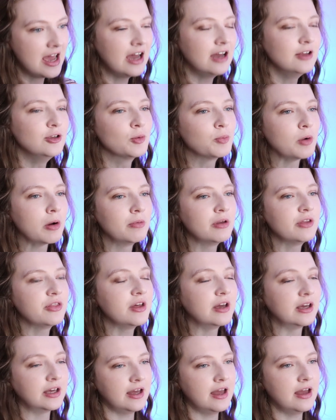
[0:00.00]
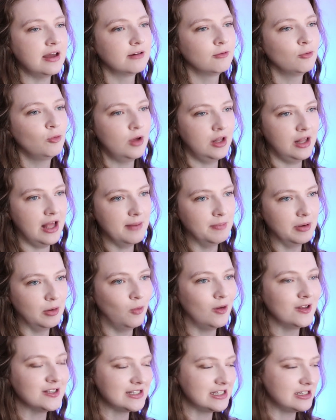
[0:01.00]
And you're probably thinking, well, Emma,
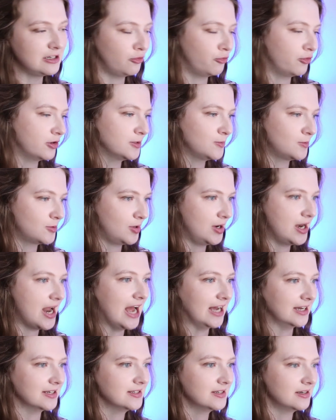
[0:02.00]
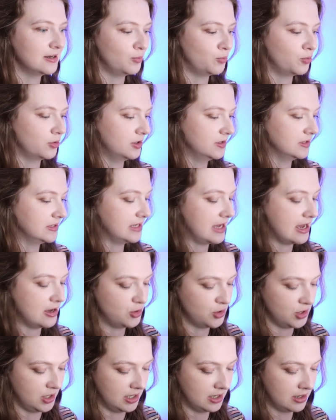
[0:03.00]
what's the difference between accent and
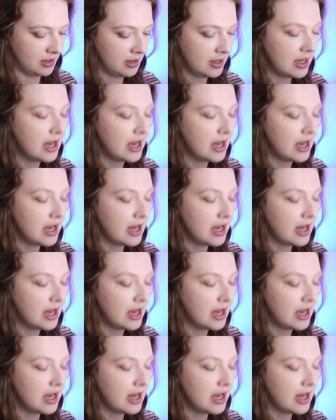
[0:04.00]
pronunciation?